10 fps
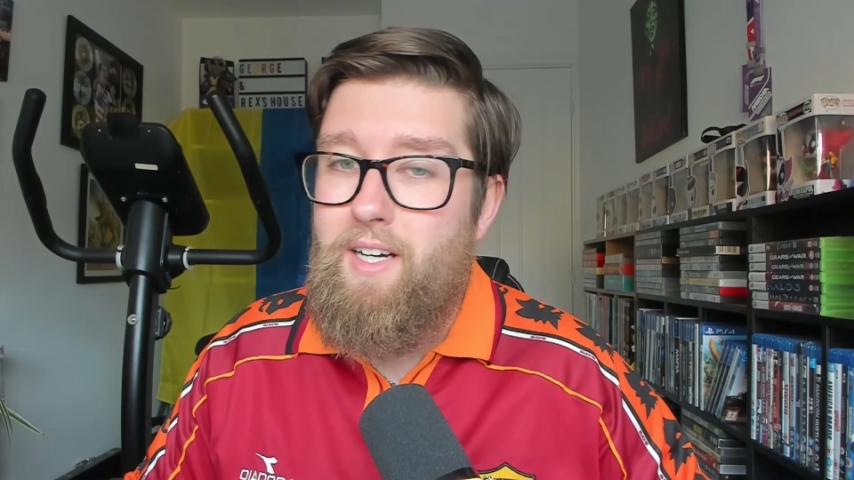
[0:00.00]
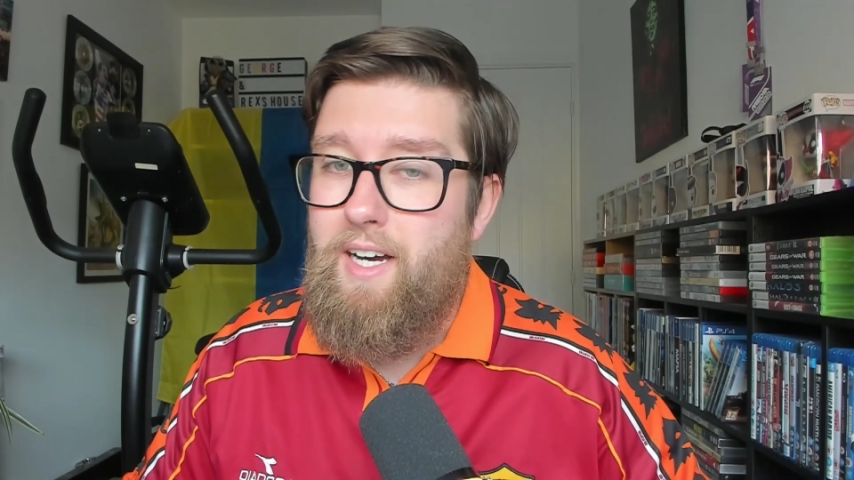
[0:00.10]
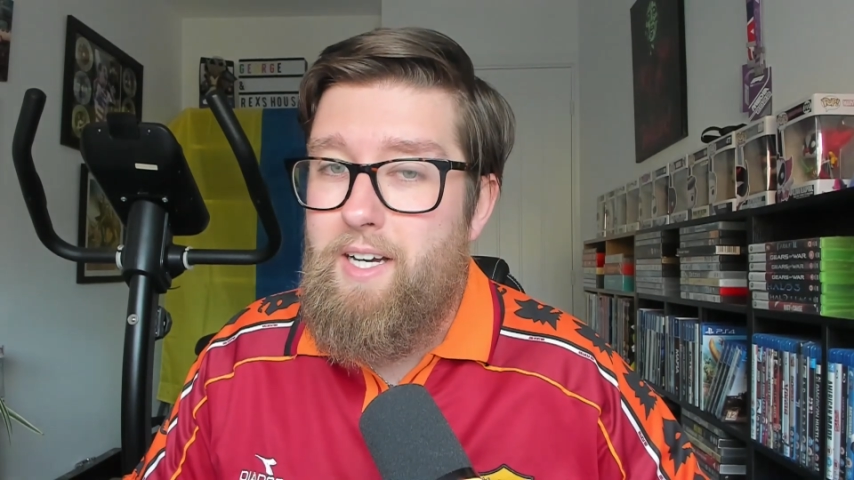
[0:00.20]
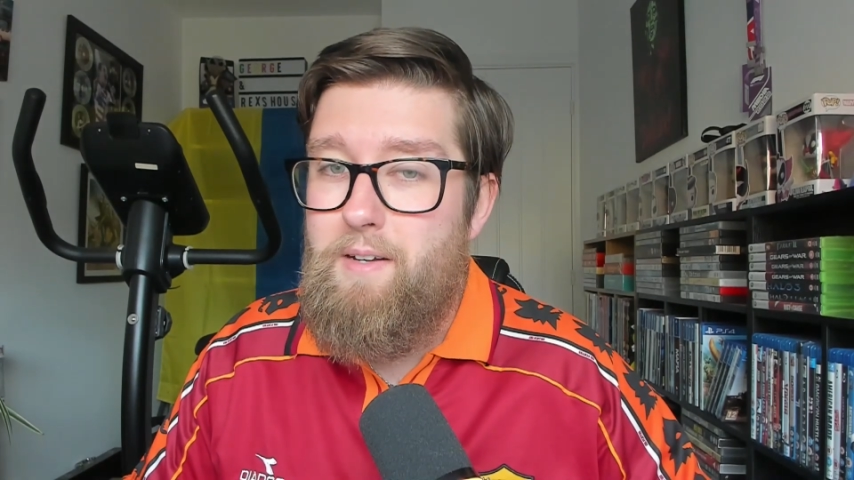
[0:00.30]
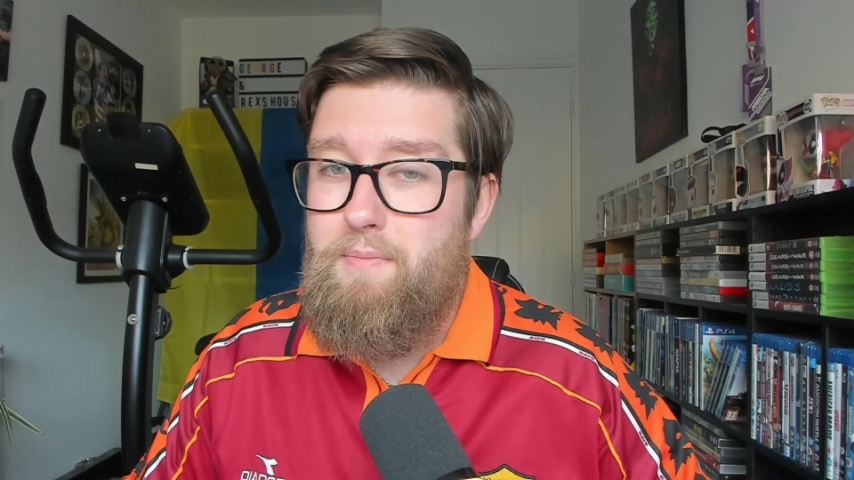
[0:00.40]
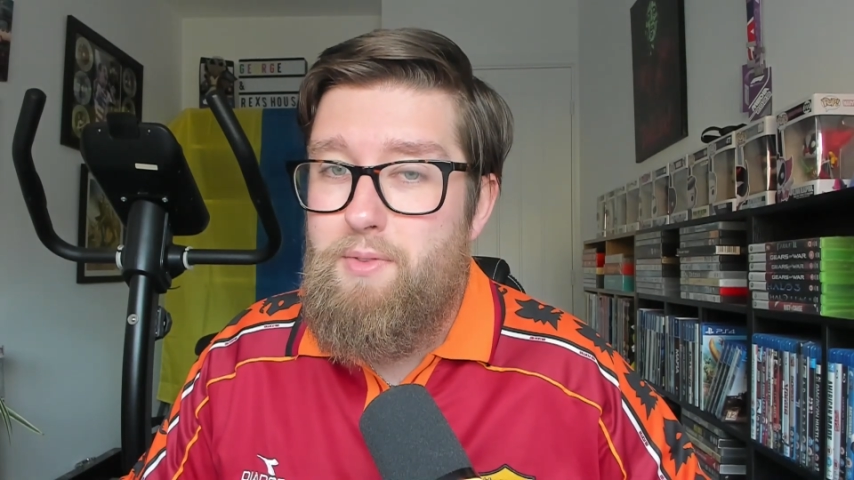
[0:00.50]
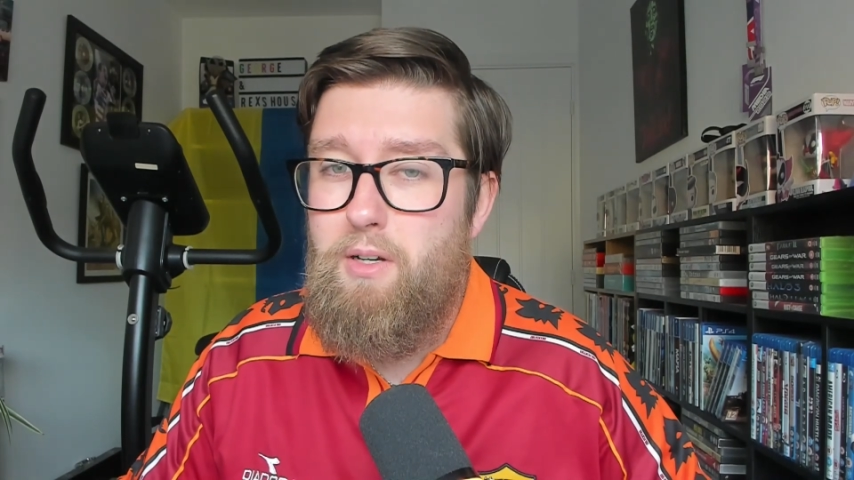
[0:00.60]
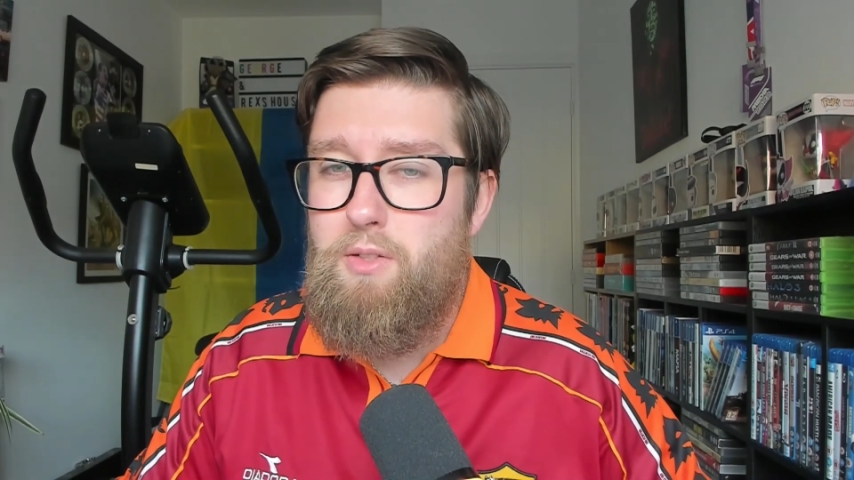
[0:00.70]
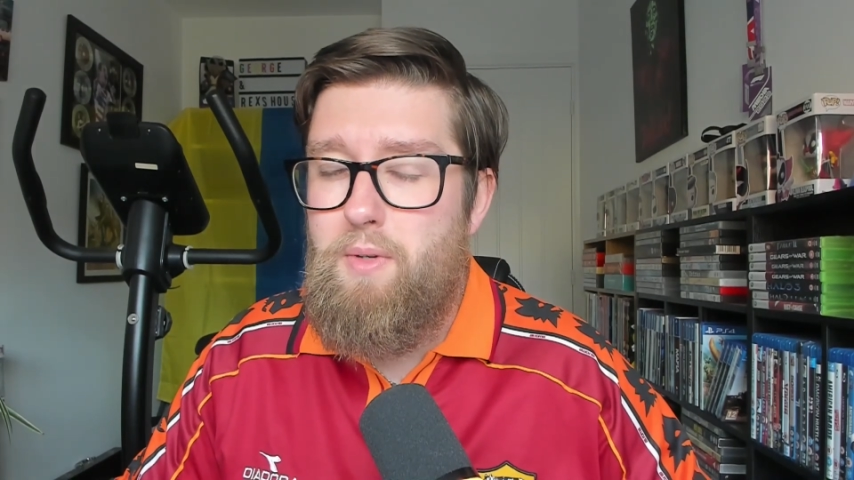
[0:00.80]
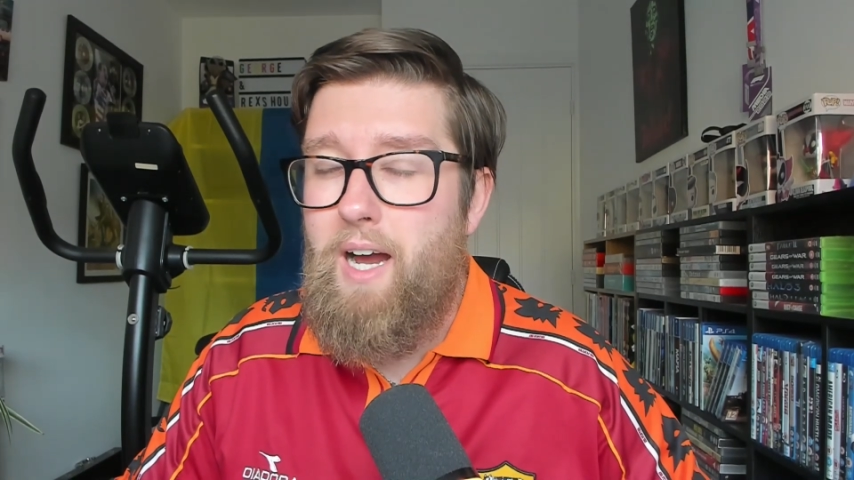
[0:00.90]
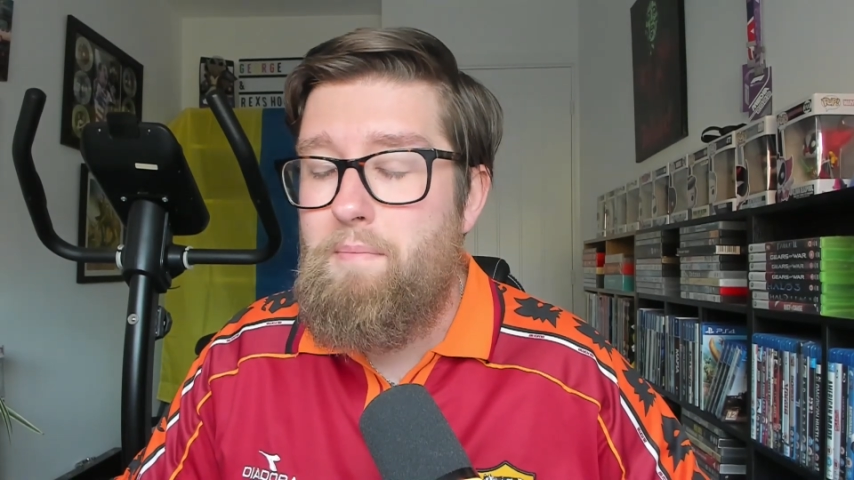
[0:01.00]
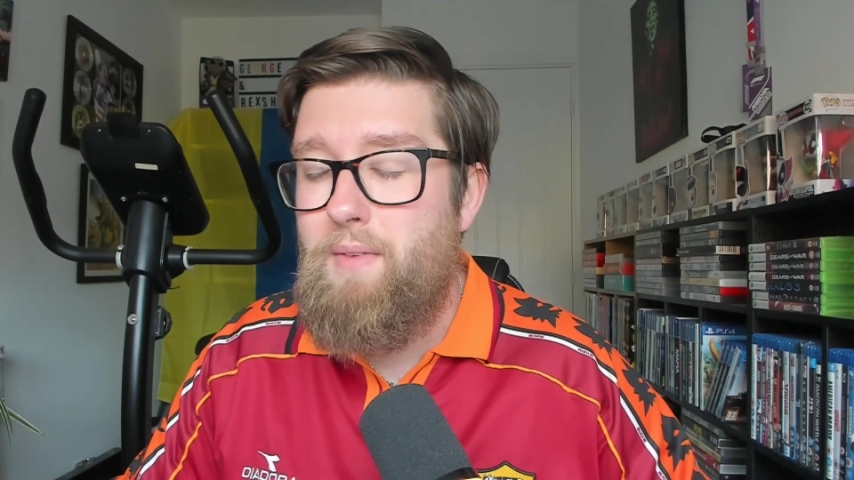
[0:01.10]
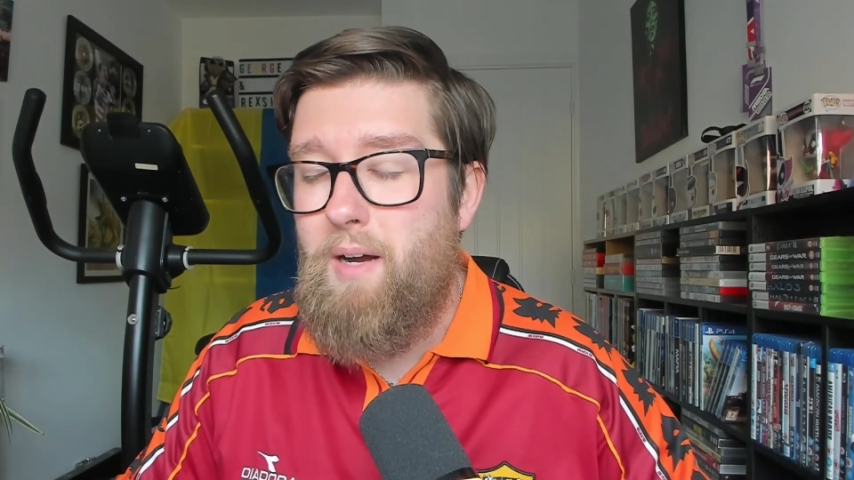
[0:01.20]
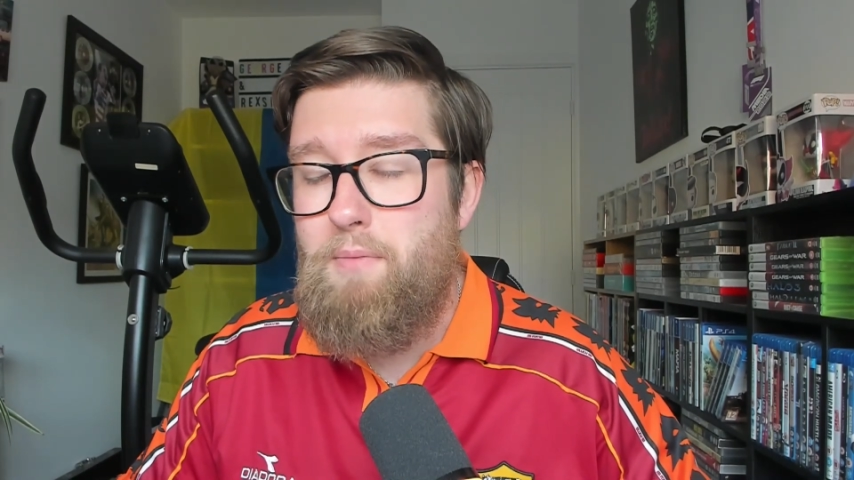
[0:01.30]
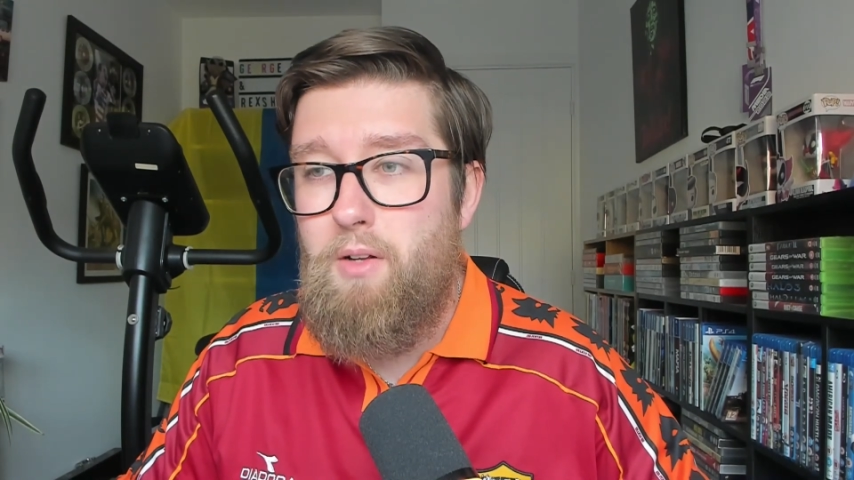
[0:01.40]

To be honest with you, I'm